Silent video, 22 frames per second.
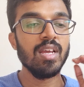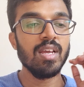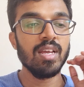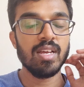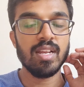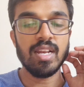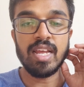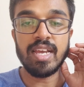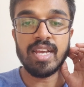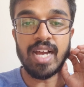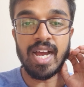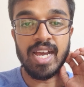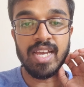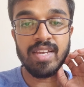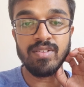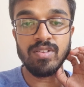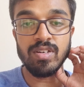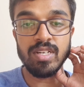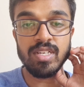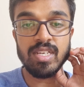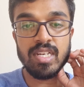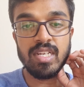Like, I
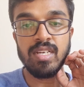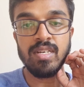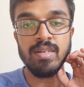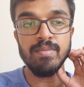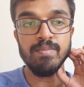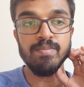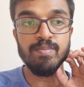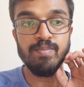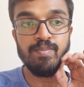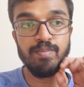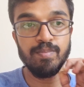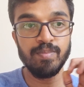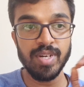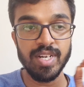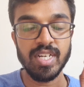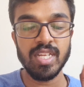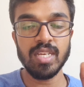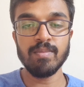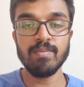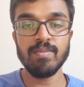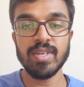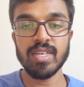work in a
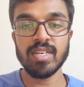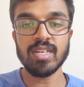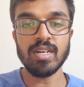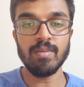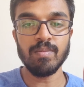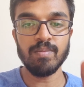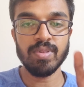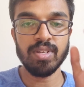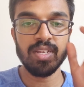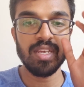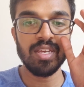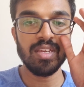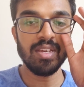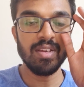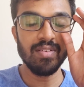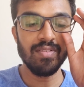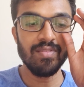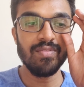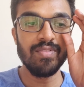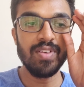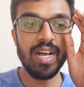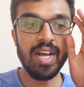pretty big company
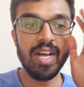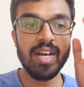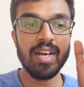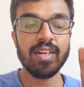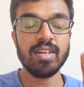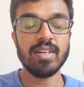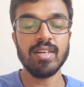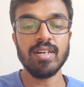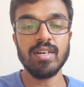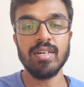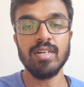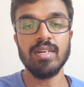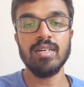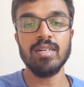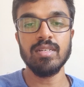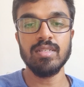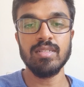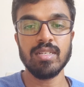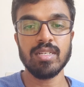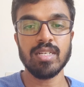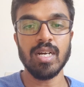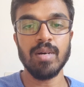where
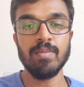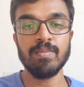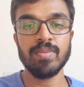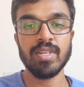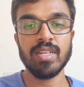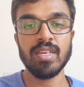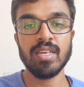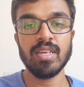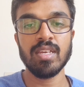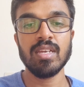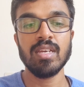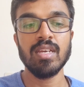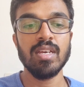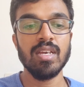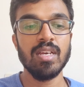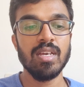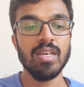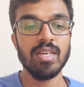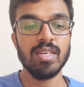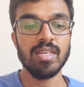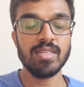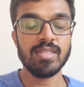the company
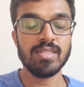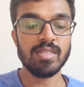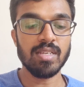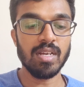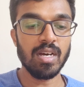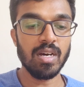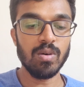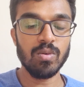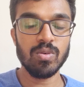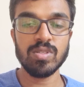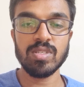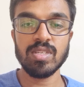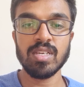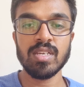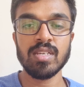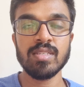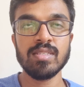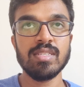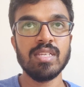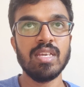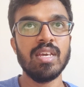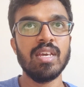is
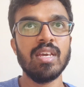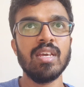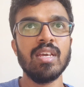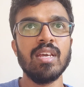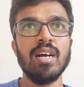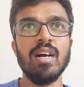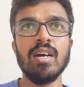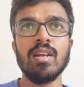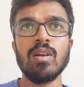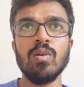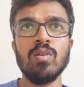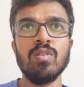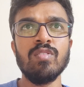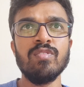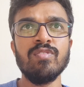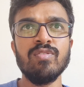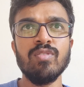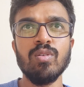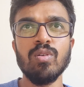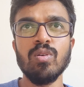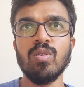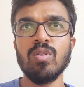housing say around
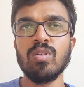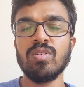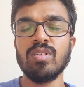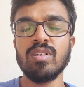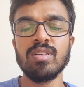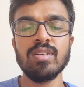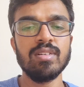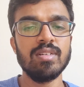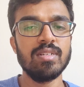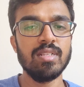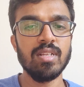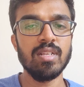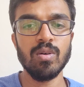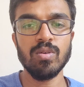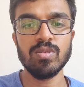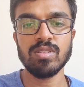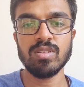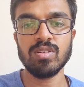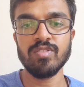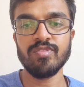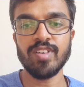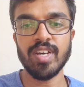
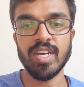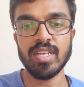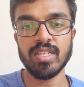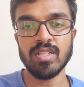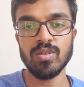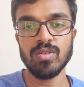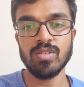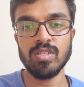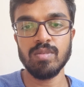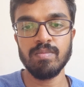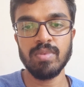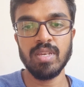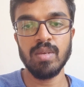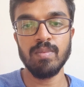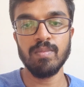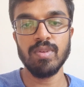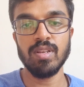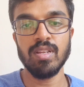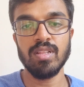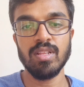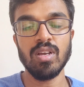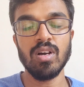4,000 to 5,000
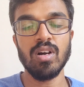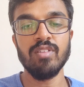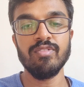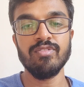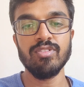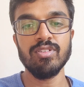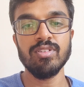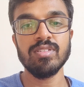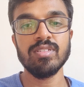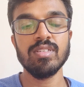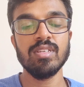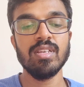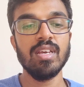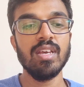people in the office,